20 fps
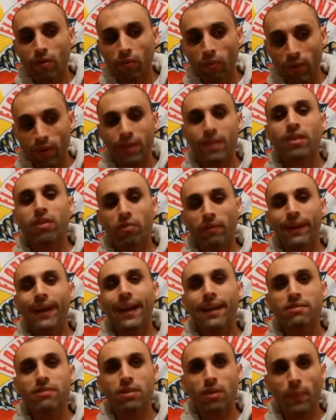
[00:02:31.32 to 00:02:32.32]
With the 3
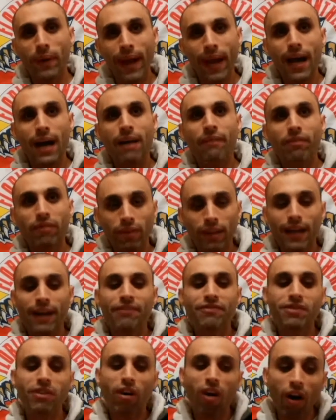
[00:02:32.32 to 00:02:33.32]
games that we have
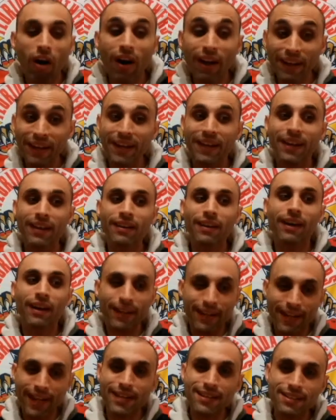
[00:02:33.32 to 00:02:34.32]
left on hand
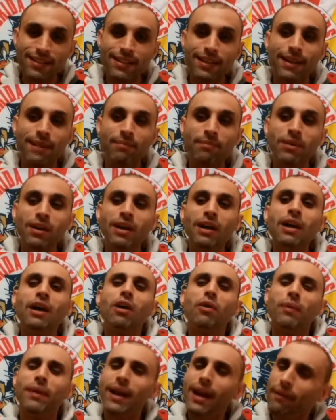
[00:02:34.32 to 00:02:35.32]
against them.
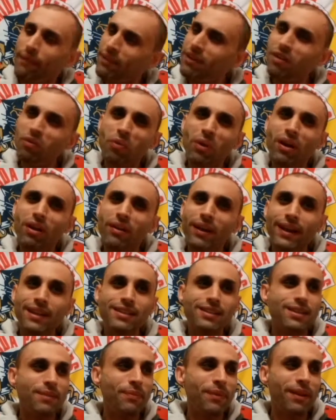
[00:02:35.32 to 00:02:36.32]
We haven't done well
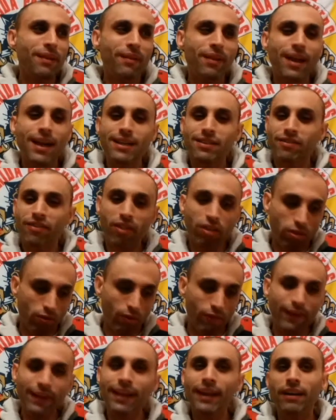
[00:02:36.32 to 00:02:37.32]
against them in the last
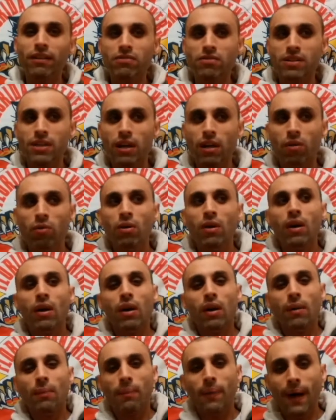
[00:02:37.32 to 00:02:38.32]
3 years, though.
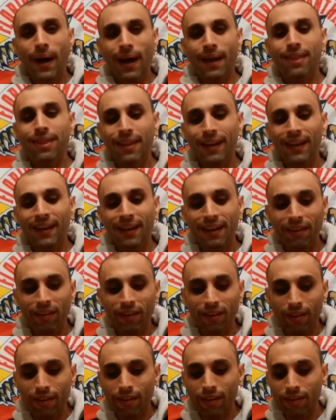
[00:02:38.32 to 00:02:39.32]
But I think
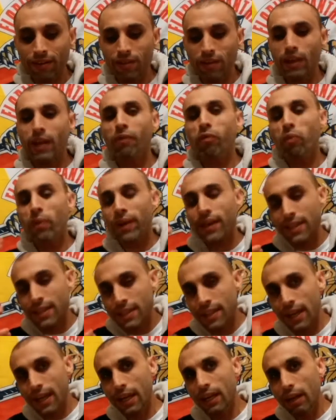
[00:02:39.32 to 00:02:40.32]
if we
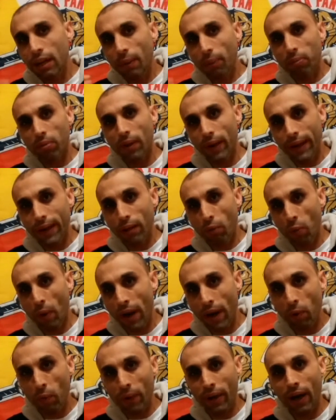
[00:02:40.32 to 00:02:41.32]
continue to play the
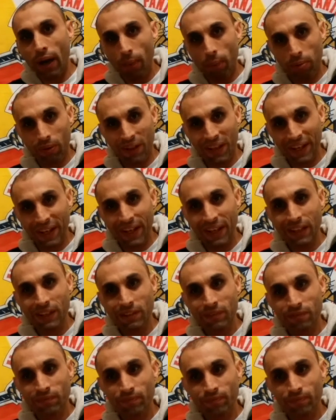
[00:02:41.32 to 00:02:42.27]
way we are playing,